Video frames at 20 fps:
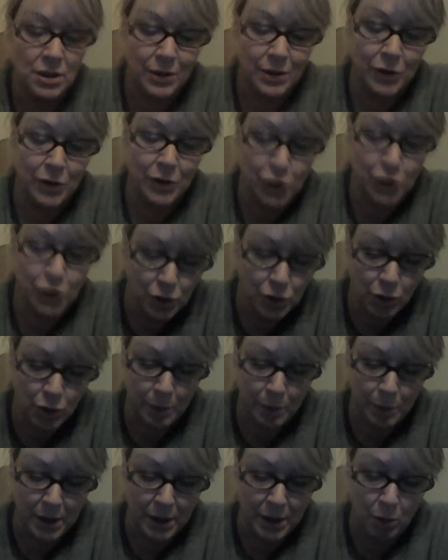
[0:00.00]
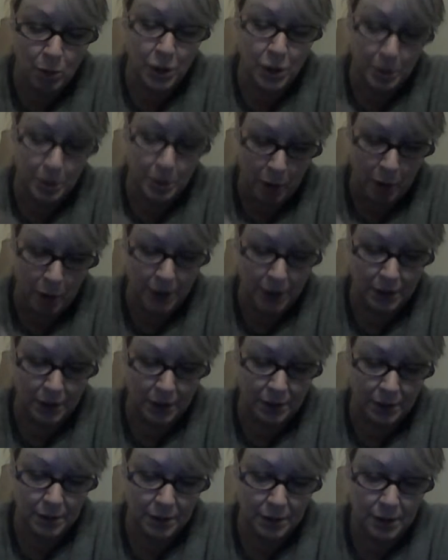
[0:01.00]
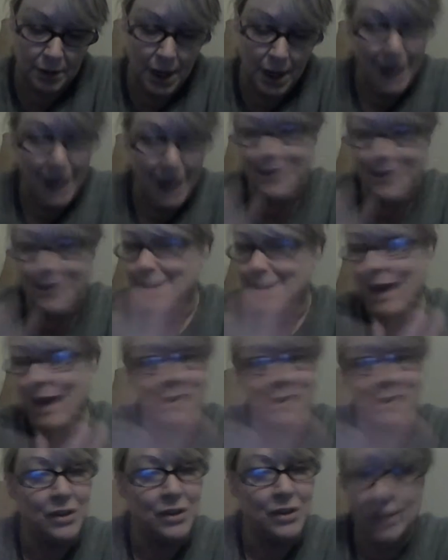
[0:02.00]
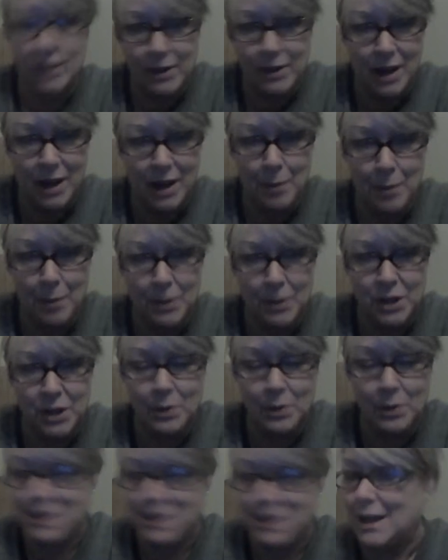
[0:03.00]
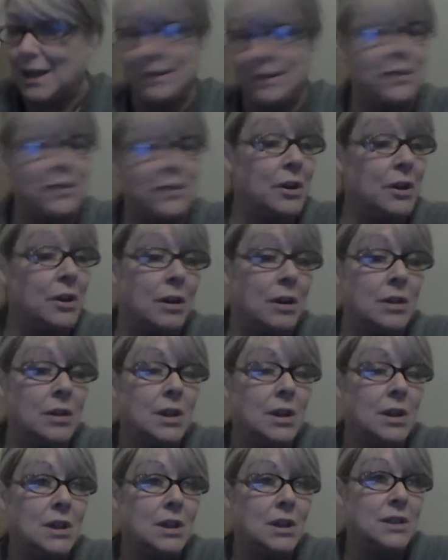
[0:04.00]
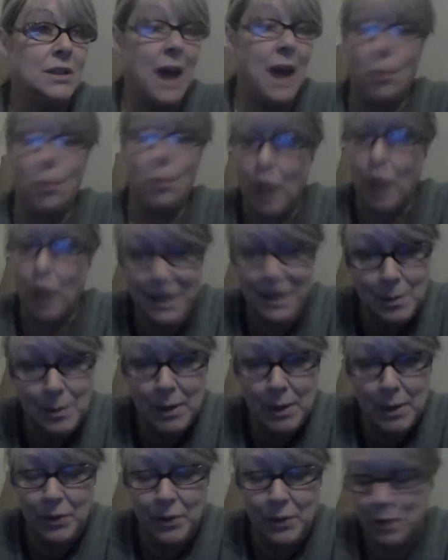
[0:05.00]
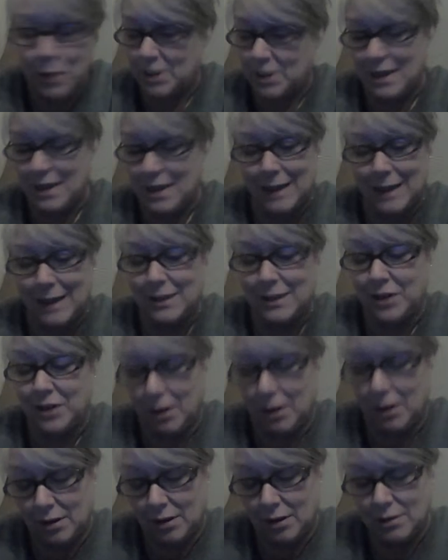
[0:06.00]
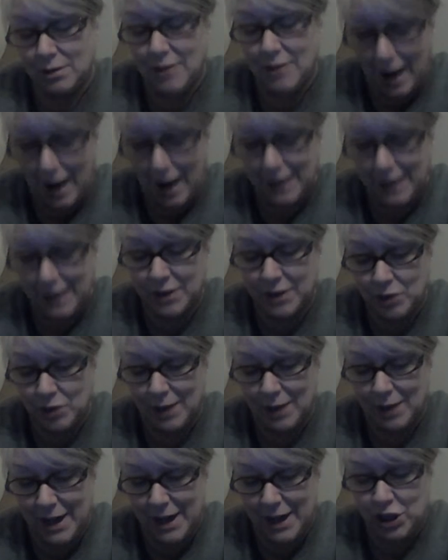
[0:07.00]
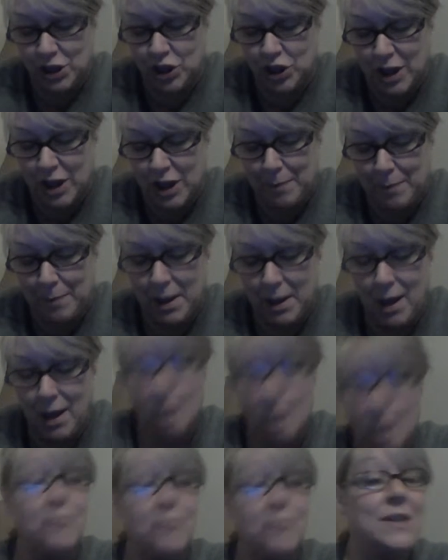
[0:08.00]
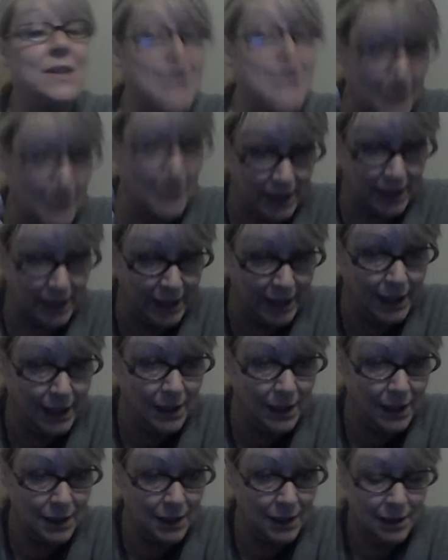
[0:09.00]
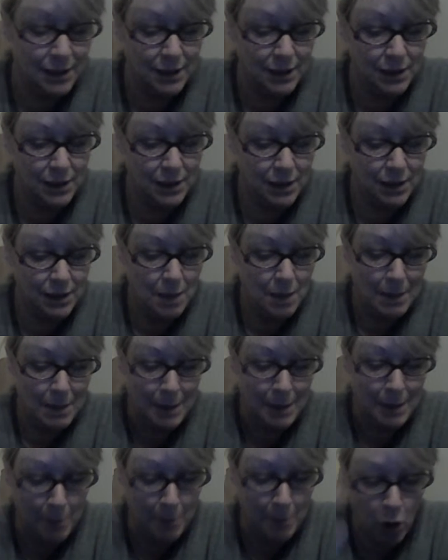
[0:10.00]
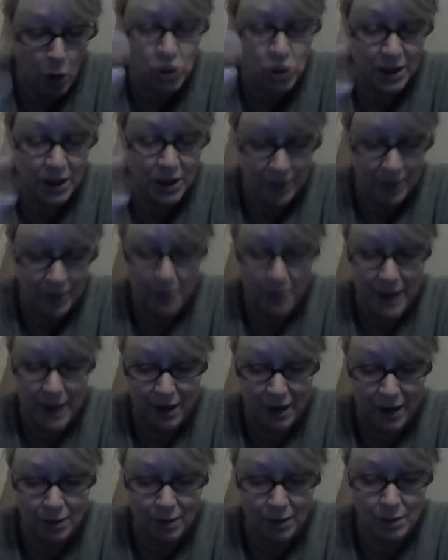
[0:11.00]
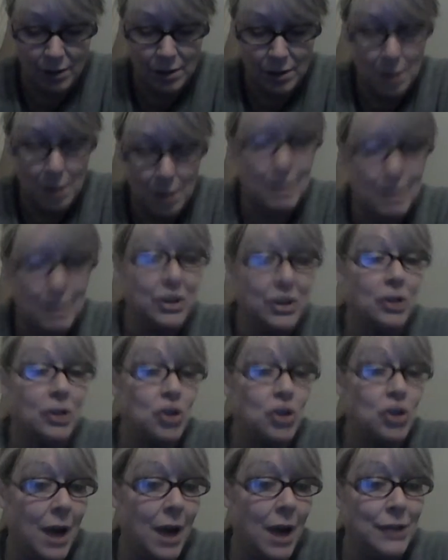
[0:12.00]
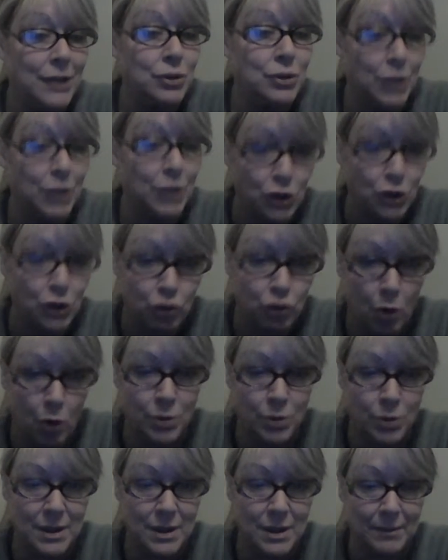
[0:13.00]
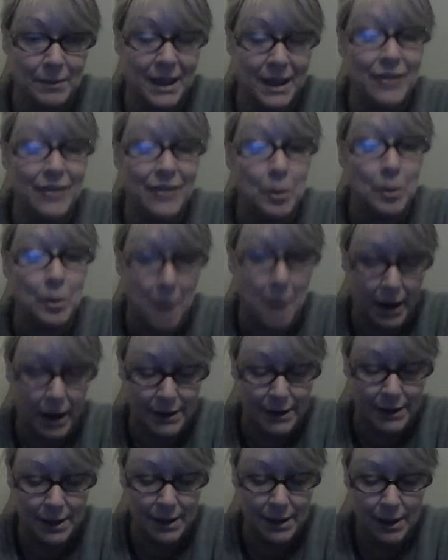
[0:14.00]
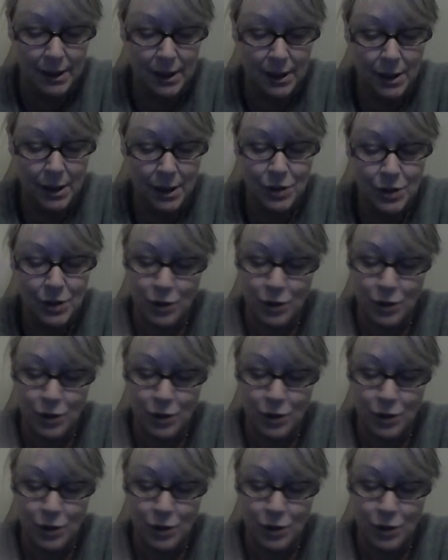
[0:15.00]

either you, Scorpio, or your partner. It's not that they're giving up on you. It's not that they're not wanting to be with you. It's not that they're not in this relationship physically, but emotionally they're there, but they're trying to control something in their mind. So